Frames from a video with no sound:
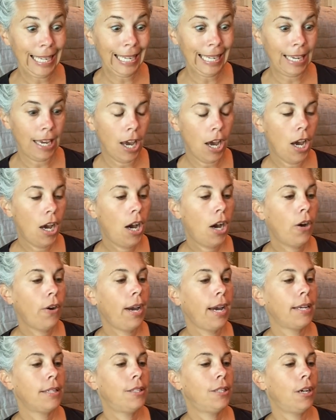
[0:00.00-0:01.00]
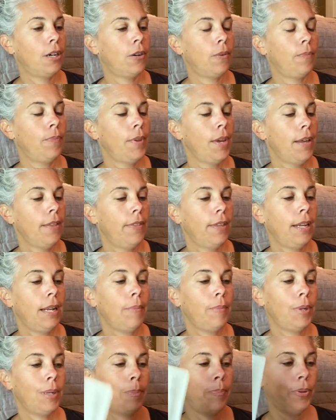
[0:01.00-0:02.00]
Eee! Okay, so then I'm
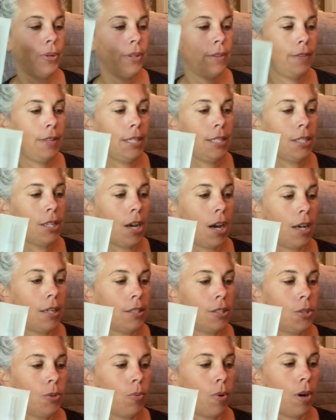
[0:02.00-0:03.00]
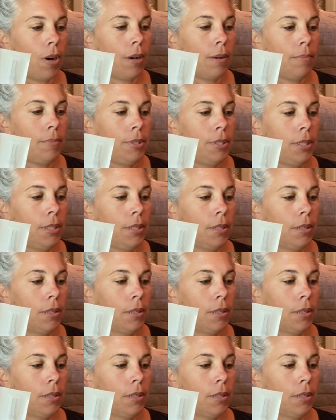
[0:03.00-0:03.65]
going to put these cotton swabs